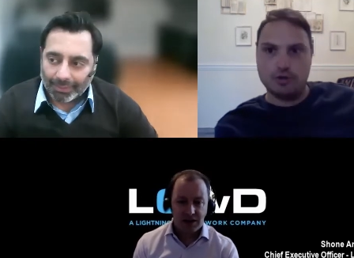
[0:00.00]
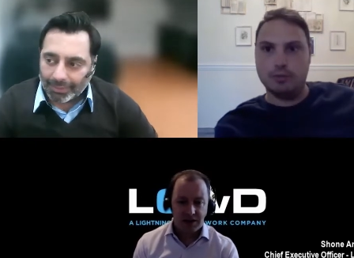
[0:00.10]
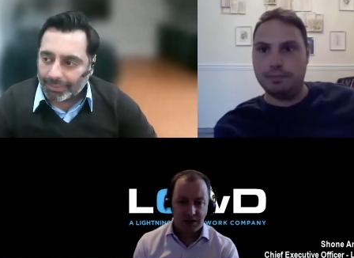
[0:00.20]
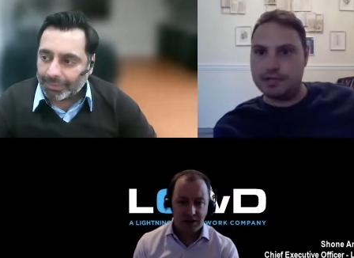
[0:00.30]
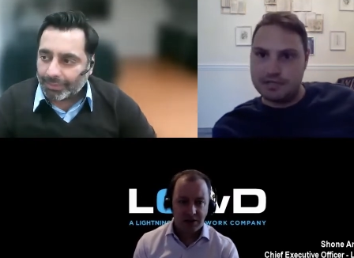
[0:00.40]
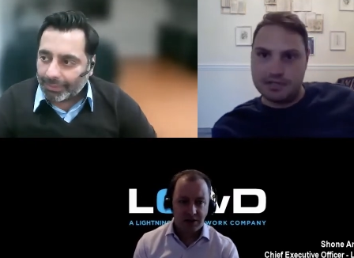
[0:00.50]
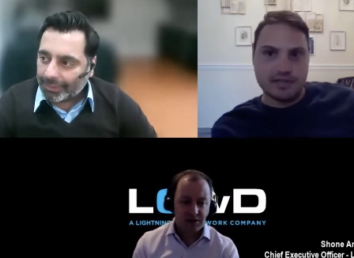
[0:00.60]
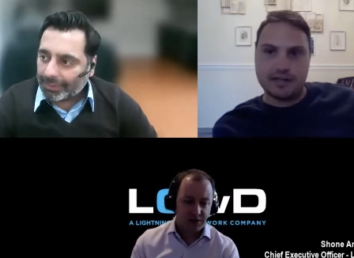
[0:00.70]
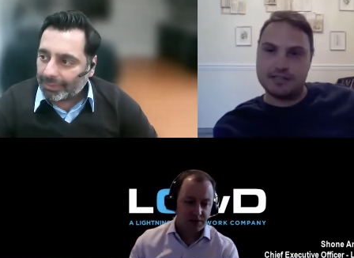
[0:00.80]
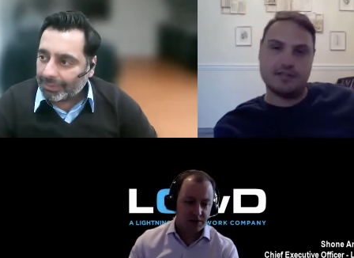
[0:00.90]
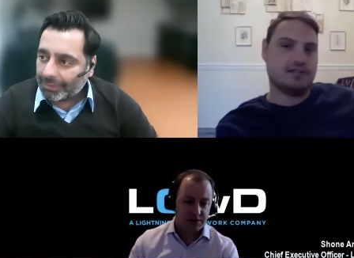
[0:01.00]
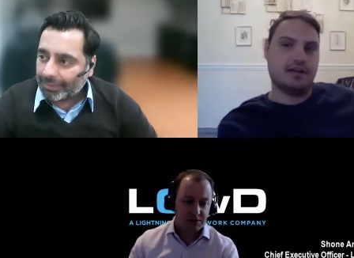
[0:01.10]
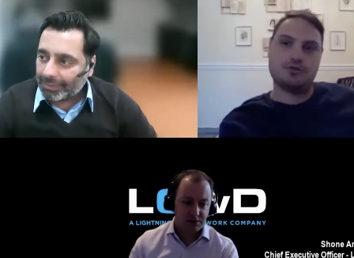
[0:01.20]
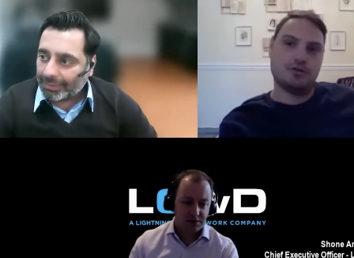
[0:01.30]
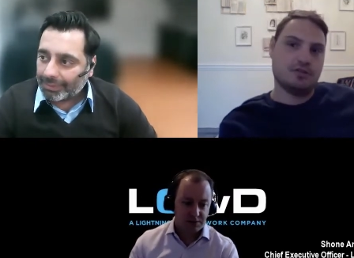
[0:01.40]
Speaker 1: business exits,
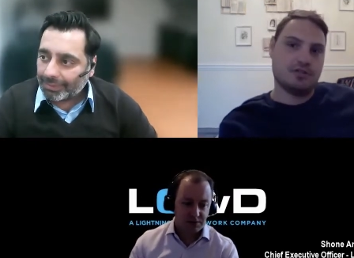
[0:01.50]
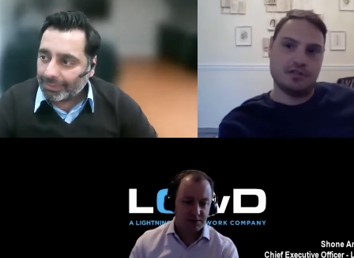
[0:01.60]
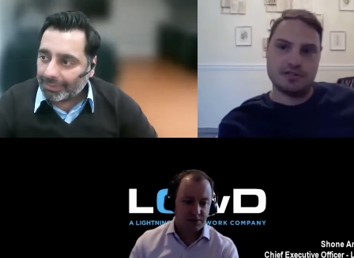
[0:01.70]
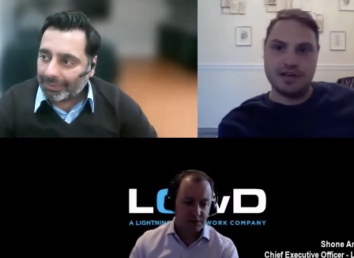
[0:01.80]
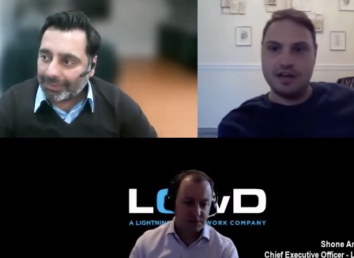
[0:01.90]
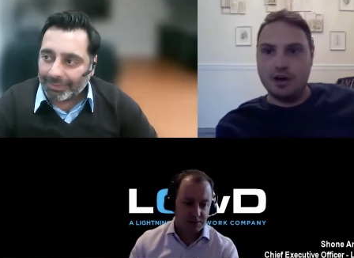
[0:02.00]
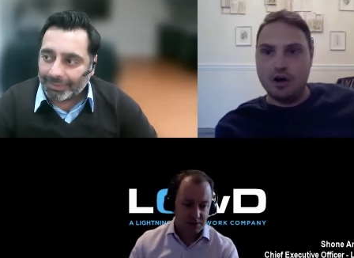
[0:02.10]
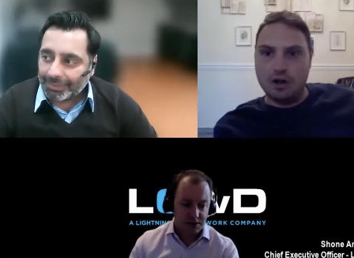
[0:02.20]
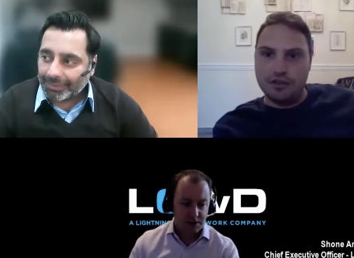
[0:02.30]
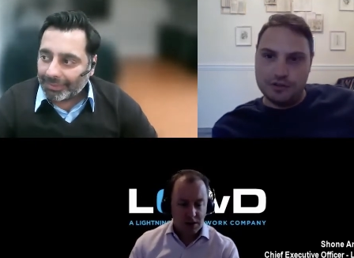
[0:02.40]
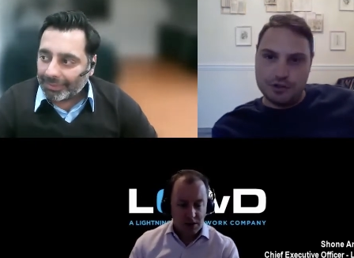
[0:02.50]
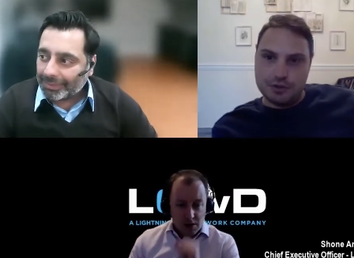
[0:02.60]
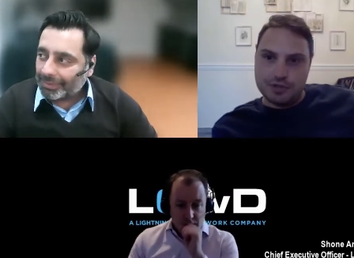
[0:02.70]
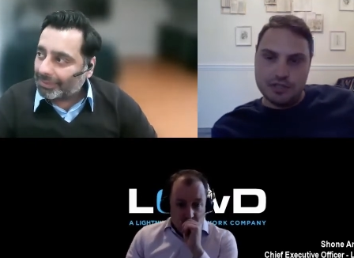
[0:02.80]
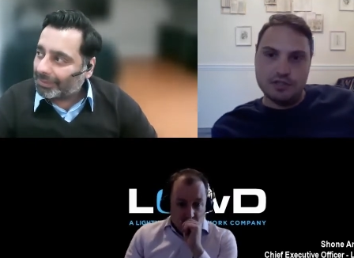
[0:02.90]
entrances, all the
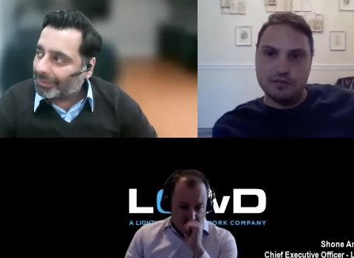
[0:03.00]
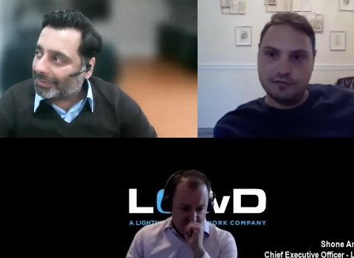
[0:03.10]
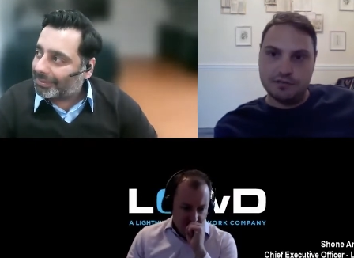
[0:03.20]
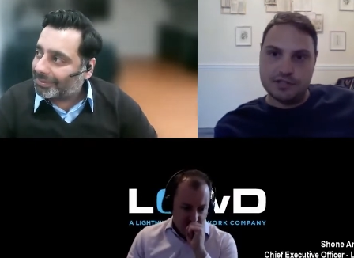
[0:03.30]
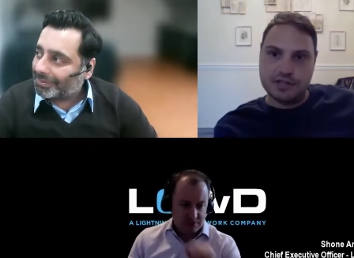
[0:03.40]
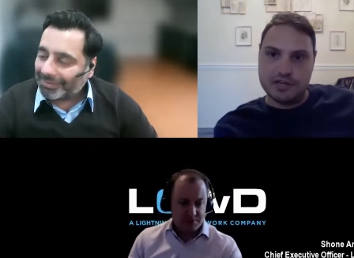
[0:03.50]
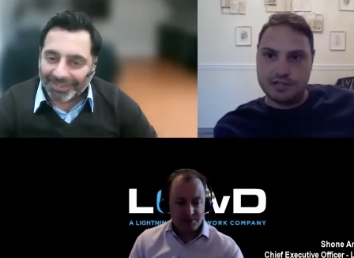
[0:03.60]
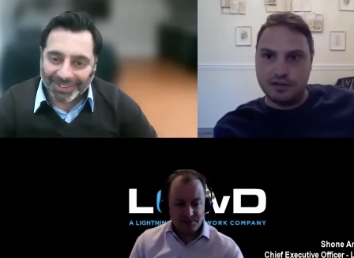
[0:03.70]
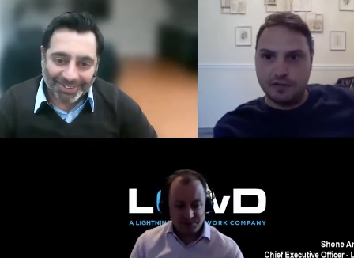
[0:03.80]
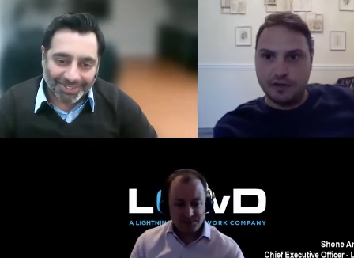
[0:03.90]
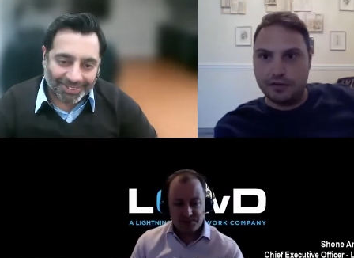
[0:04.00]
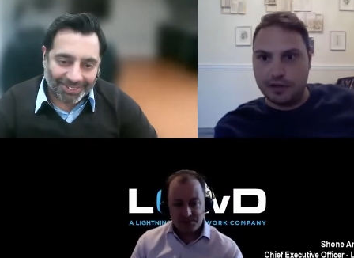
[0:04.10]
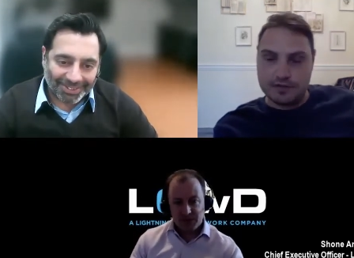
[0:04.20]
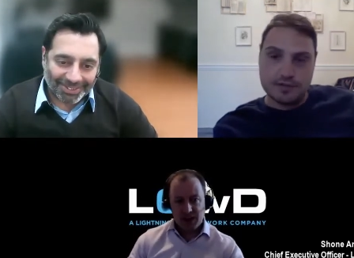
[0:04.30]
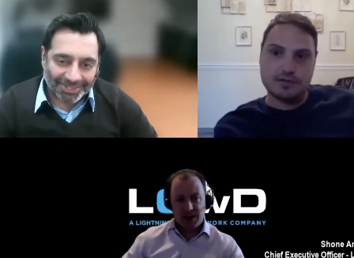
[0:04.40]
juicy, disgusting, fun
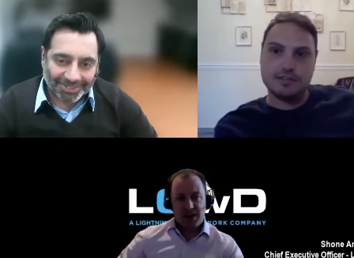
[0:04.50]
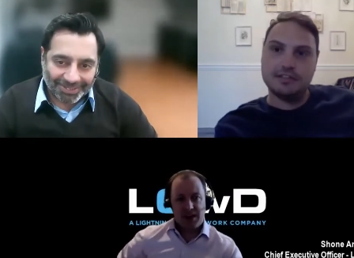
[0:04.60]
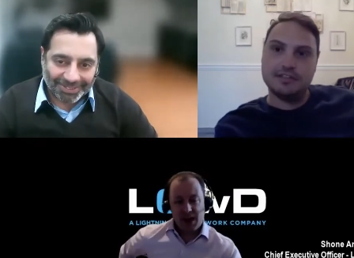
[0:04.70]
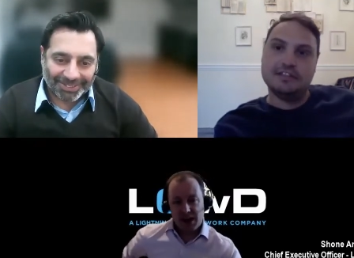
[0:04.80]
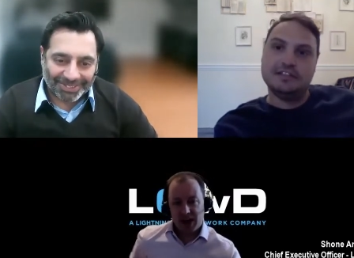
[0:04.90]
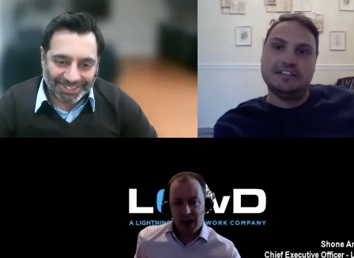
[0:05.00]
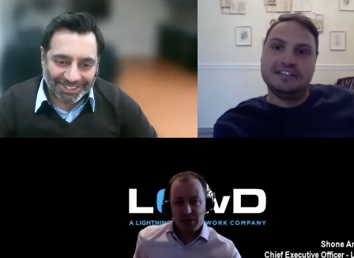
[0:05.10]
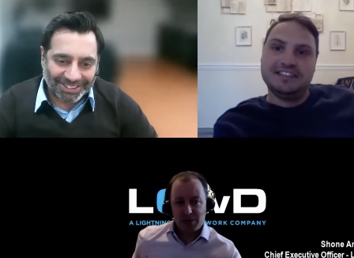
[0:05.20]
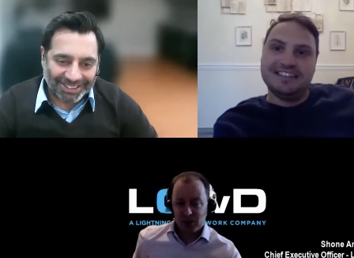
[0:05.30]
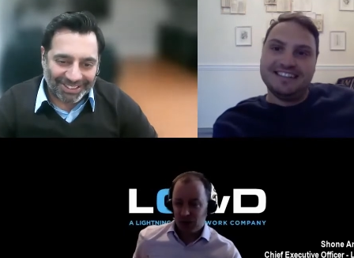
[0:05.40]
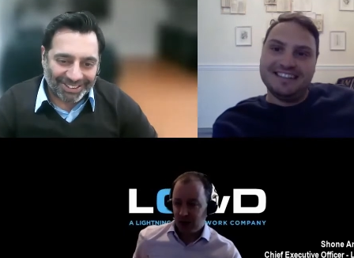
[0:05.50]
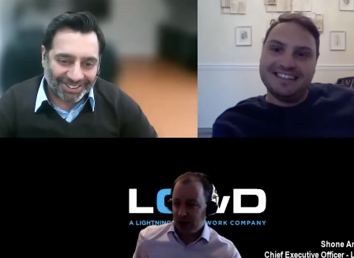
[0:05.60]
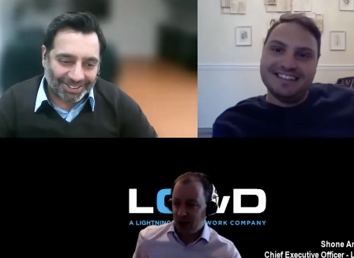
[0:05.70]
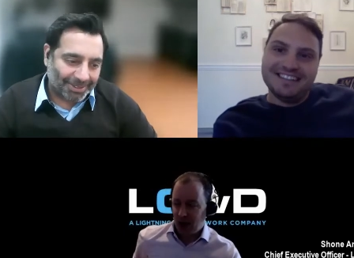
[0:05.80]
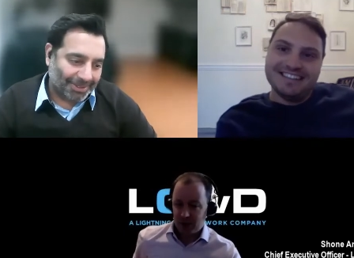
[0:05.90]
things.
Speaker 2: Yeah, yeah, absolutely. No,
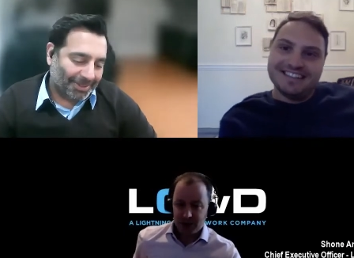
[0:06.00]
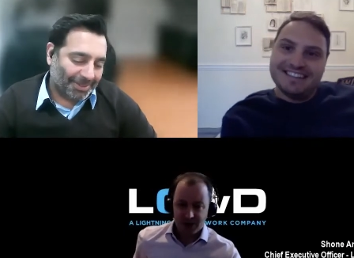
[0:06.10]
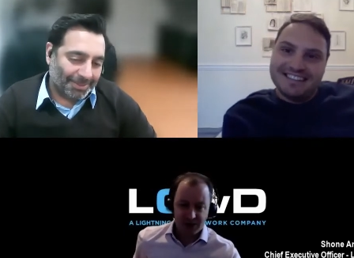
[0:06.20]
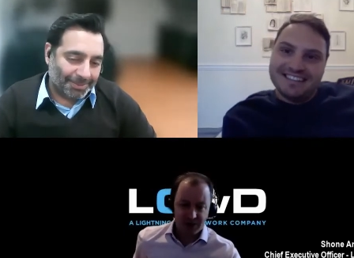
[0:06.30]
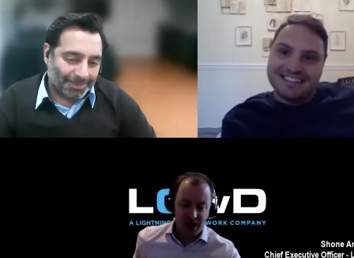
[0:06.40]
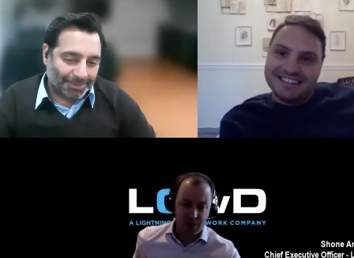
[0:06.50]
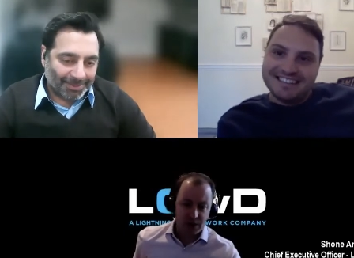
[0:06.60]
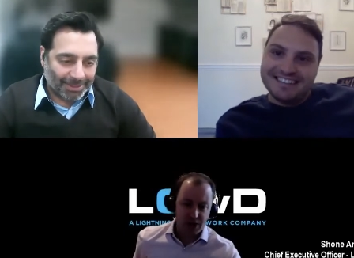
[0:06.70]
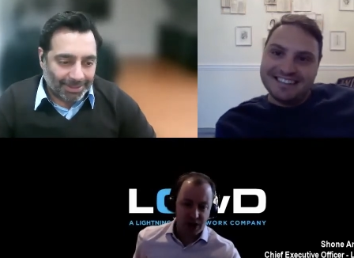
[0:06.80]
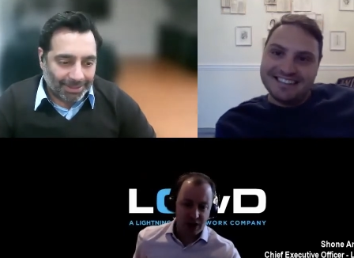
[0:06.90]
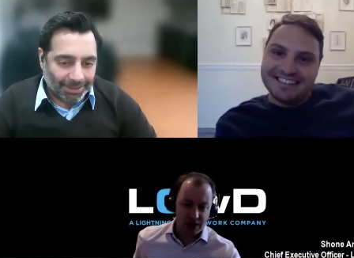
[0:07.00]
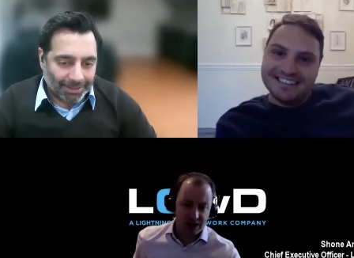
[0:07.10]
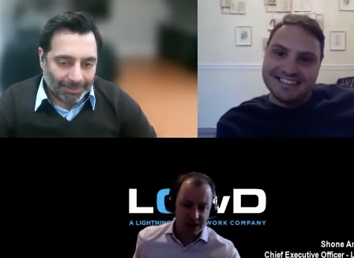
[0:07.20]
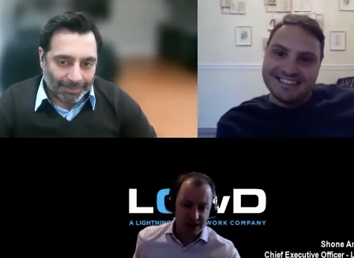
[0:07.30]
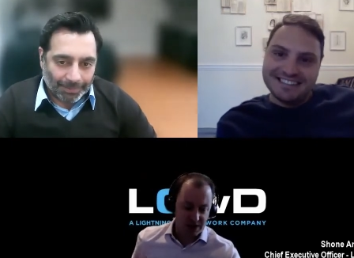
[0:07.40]
happy to happy to share. And
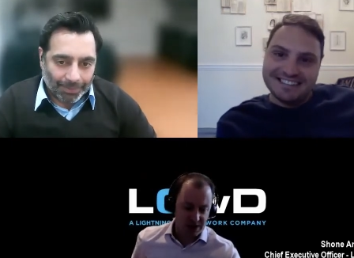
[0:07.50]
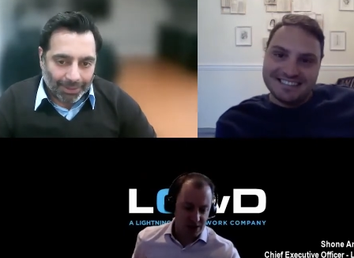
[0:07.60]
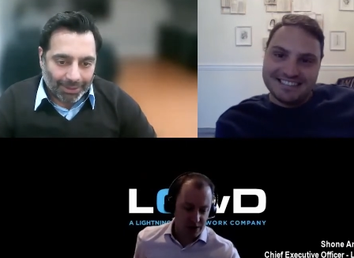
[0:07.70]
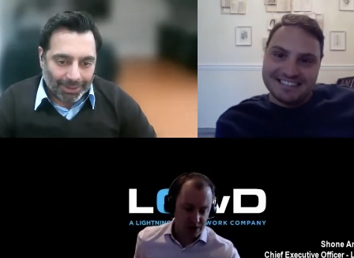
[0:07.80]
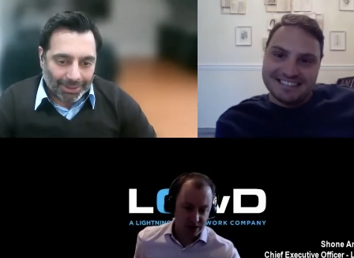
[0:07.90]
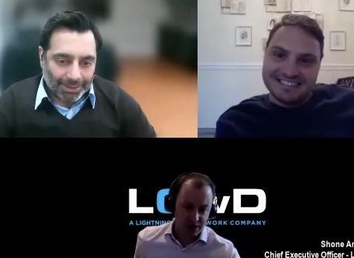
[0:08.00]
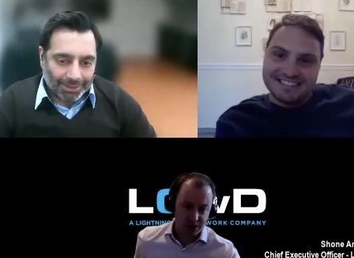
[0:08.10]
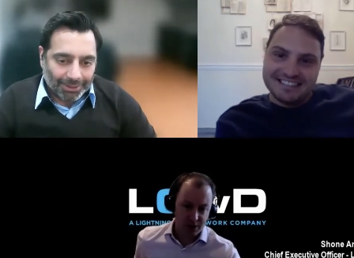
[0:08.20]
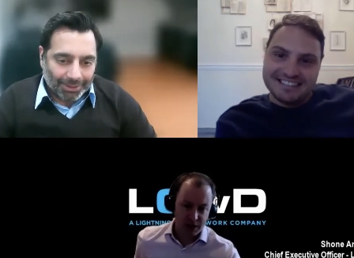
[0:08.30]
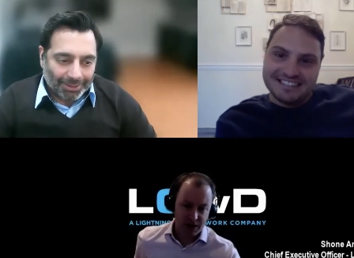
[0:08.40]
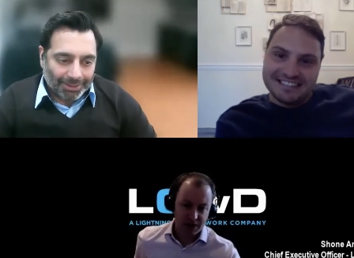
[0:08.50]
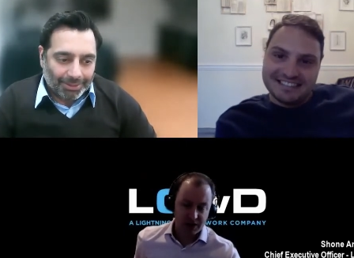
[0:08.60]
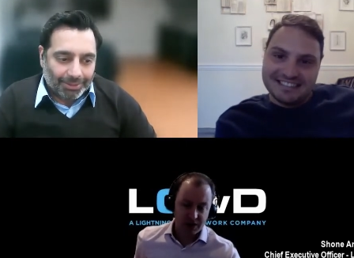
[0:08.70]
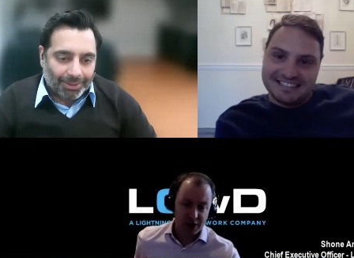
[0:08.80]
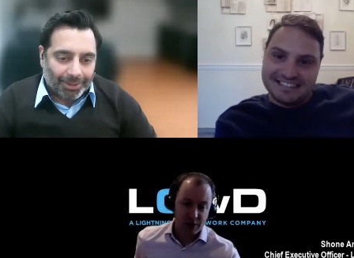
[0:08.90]
it's it's always good to know you're betting, you
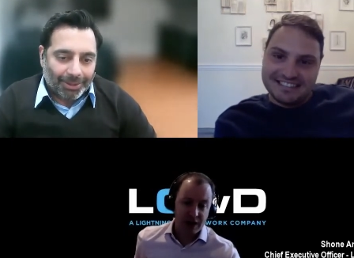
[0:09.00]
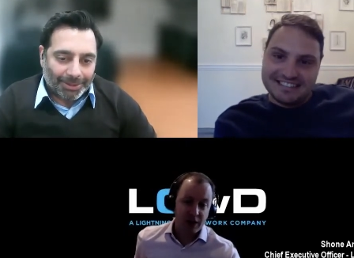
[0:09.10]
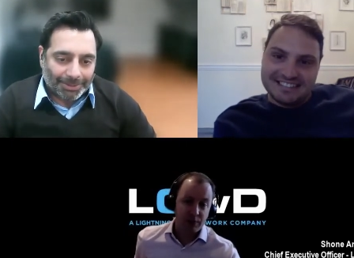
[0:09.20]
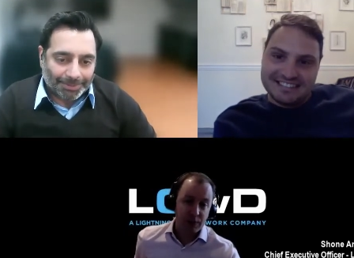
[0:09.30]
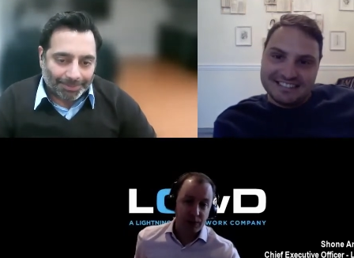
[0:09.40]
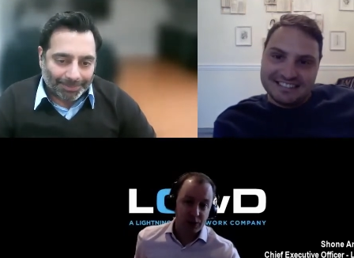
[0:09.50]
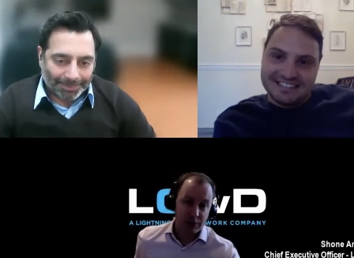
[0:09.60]
know, you're betting on people, you're